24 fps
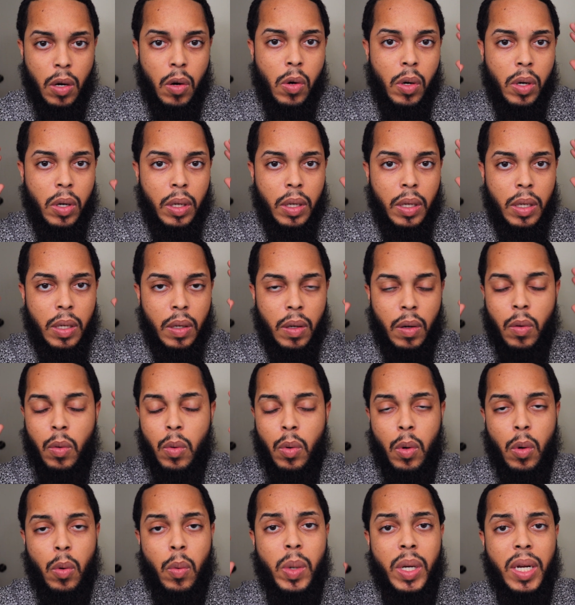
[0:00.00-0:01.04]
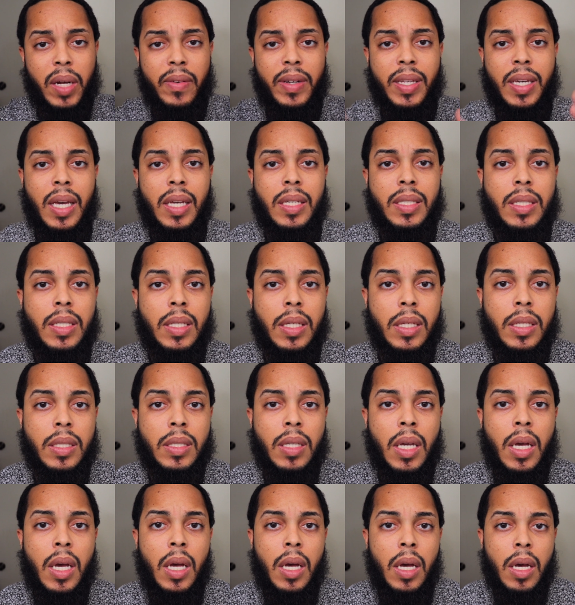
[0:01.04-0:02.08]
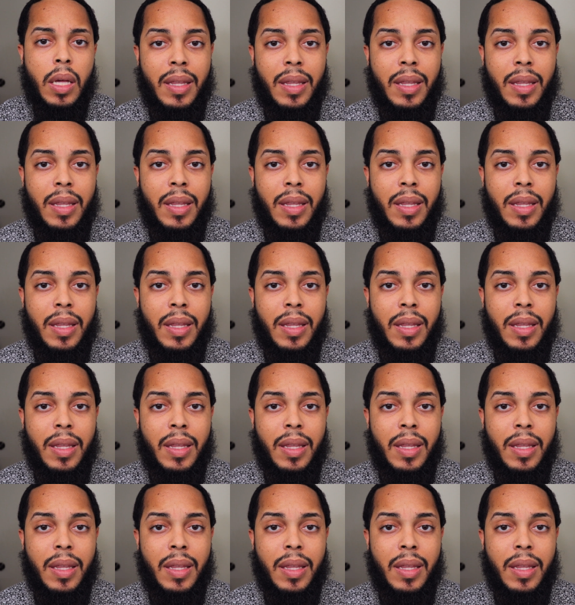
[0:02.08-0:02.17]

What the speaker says: or whatever the case is,